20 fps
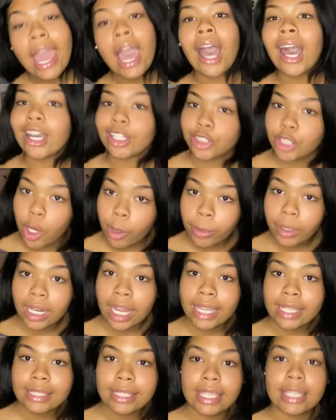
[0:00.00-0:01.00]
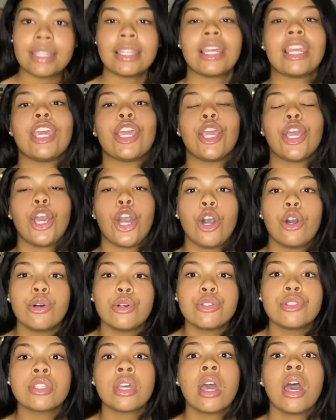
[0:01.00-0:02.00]
October 19th, and it
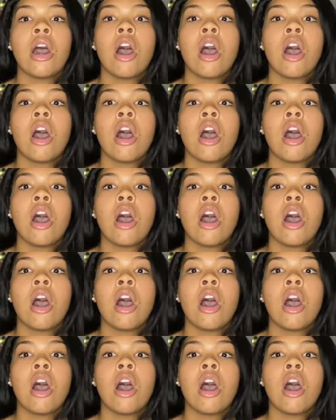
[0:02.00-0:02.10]
goes